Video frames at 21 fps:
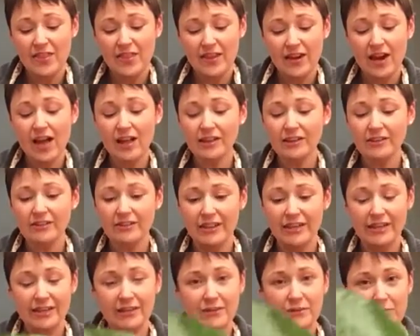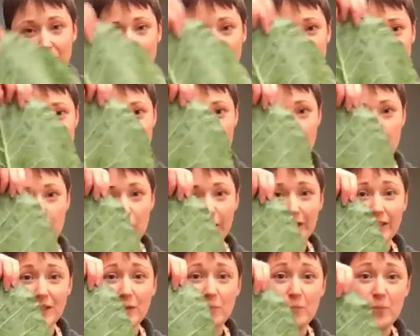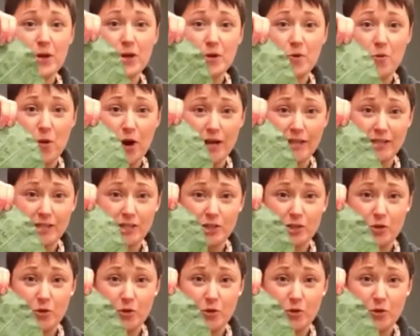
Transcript: the collard green, which is you want to get the big ones.